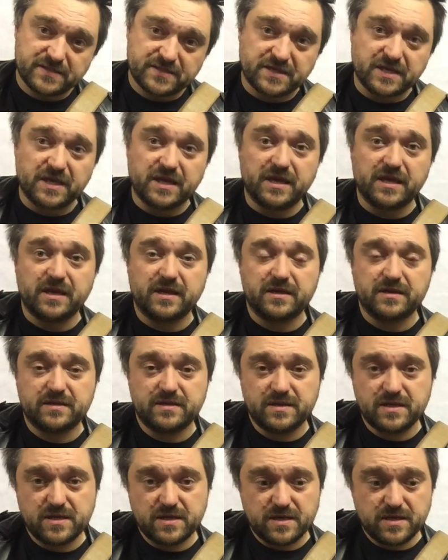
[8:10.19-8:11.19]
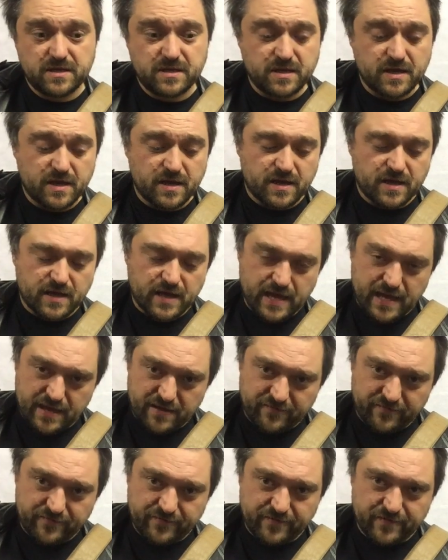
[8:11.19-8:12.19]
C, D,
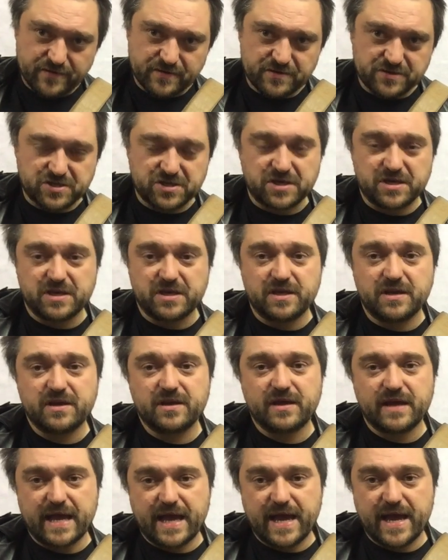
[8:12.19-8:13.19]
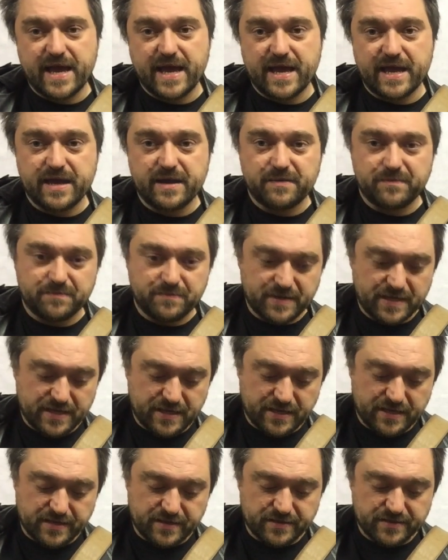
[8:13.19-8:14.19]
F, G, A, B,
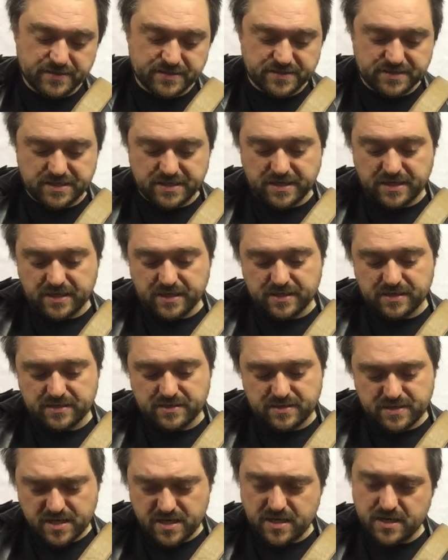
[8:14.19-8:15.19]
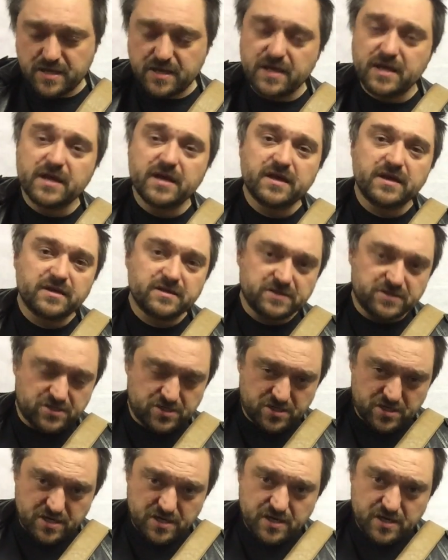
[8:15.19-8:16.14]
C, D, G,